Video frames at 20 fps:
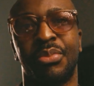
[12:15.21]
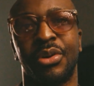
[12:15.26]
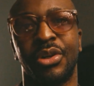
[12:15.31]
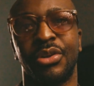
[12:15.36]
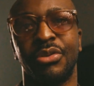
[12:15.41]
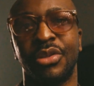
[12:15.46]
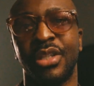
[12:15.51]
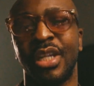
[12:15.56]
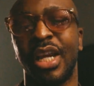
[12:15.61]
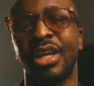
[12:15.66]

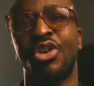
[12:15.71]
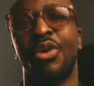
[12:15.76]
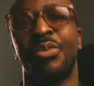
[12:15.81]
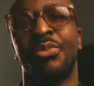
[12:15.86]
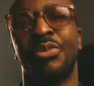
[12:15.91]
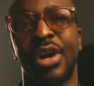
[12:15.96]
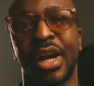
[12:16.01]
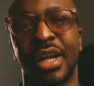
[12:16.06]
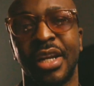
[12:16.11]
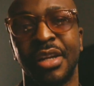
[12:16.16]
produce
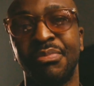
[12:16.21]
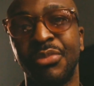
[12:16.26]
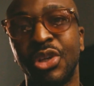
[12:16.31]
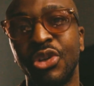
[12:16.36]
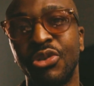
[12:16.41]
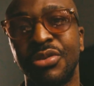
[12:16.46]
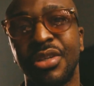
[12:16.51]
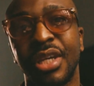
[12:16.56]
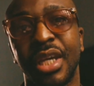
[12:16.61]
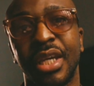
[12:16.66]
non-copyrighted
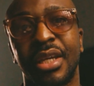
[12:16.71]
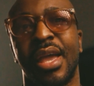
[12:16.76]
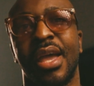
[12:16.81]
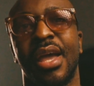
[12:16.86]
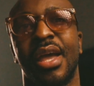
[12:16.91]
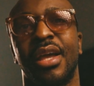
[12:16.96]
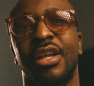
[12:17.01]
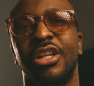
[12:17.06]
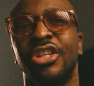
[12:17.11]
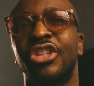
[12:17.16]
music,
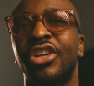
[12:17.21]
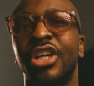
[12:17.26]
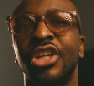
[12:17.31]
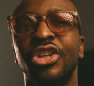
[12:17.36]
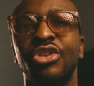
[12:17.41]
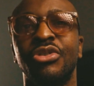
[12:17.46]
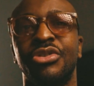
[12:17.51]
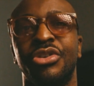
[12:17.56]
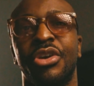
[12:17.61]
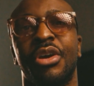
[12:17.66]
and you
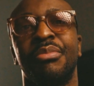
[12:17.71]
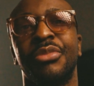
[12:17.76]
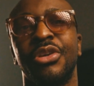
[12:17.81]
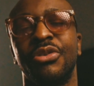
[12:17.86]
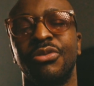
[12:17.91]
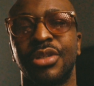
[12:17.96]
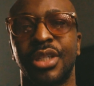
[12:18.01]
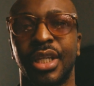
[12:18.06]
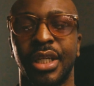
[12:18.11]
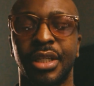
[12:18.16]
can use their
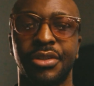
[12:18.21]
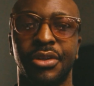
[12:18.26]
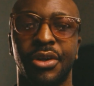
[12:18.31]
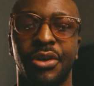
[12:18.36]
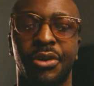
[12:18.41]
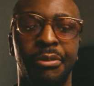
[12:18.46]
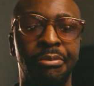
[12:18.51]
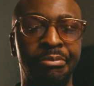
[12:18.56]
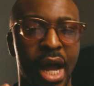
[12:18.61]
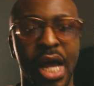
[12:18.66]
music.
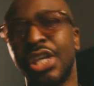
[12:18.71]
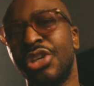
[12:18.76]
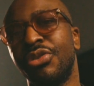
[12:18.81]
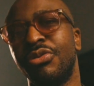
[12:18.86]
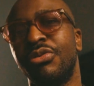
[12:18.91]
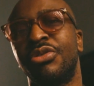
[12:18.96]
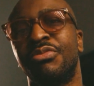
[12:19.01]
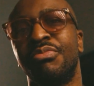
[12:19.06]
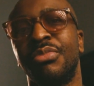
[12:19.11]
So I use